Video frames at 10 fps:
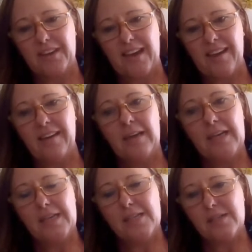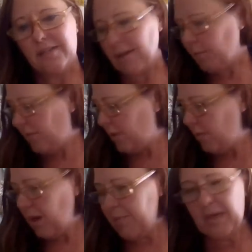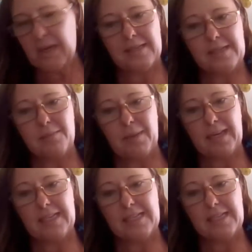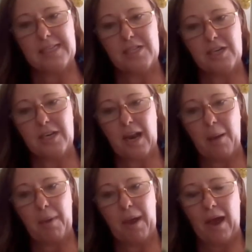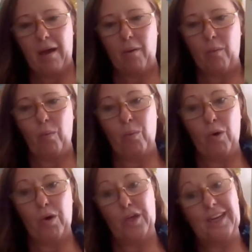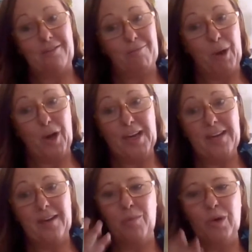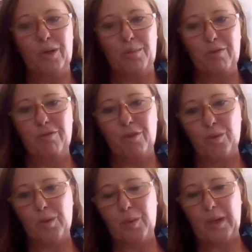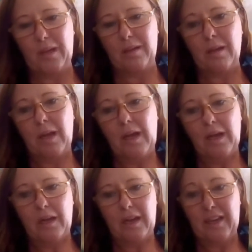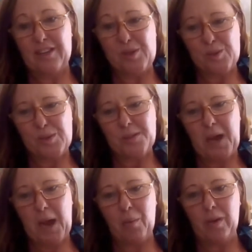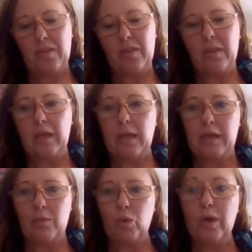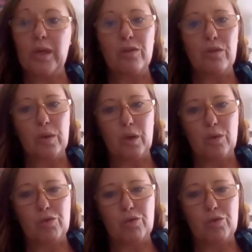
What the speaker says: Okay, so some of you might be asked to make a decision about what you leave behind and what you move forward with, like I talked about with the walking through an